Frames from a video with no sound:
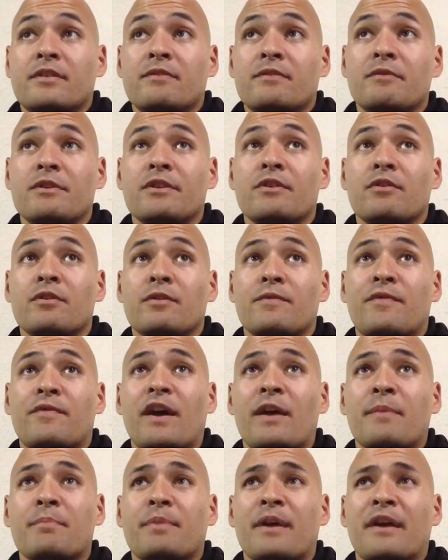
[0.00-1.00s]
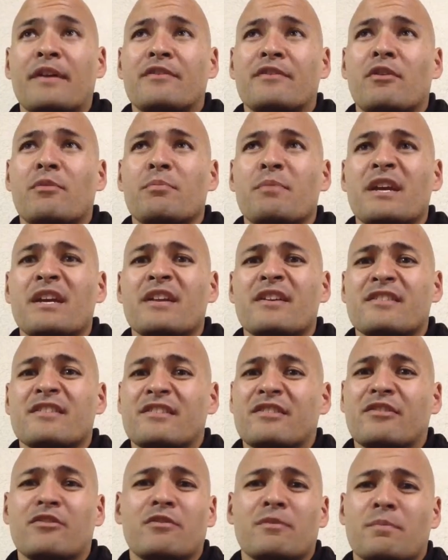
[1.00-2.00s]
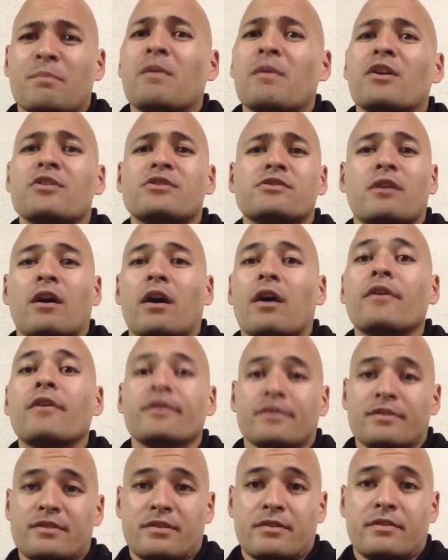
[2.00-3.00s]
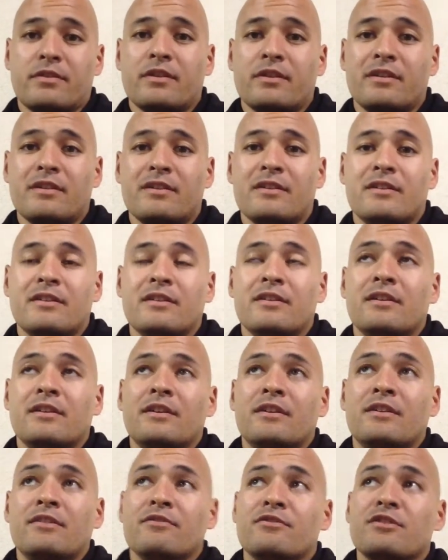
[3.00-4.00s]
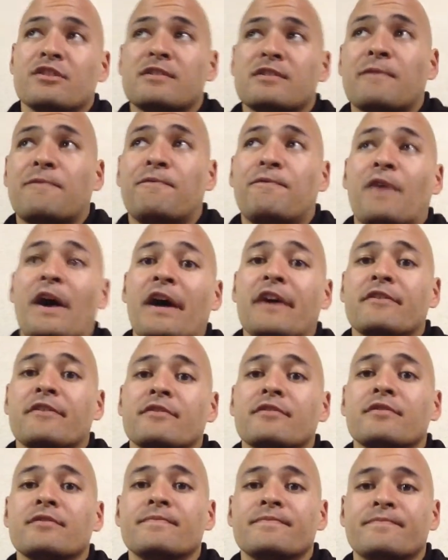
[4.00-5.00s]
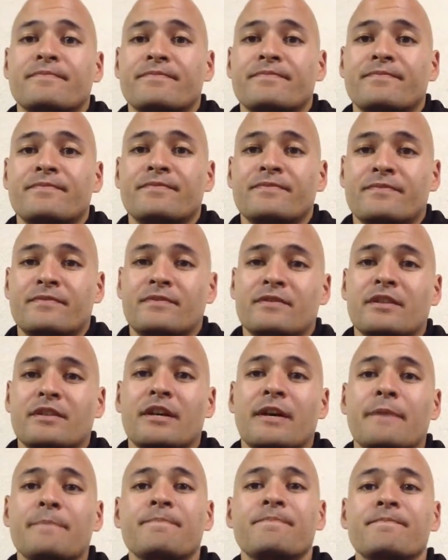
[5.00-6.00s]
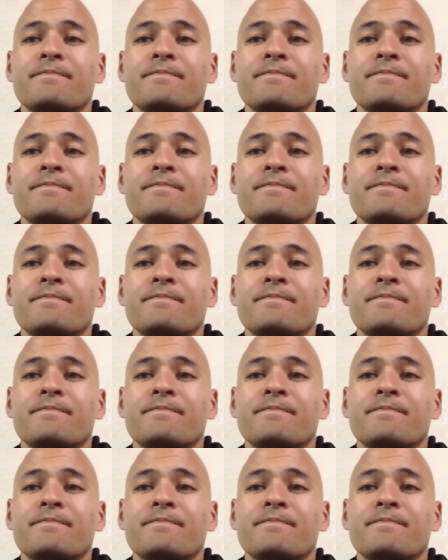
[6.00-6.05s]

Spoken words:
we know the fact that don't mean that they're martial artists. They're just a fighter. Okay?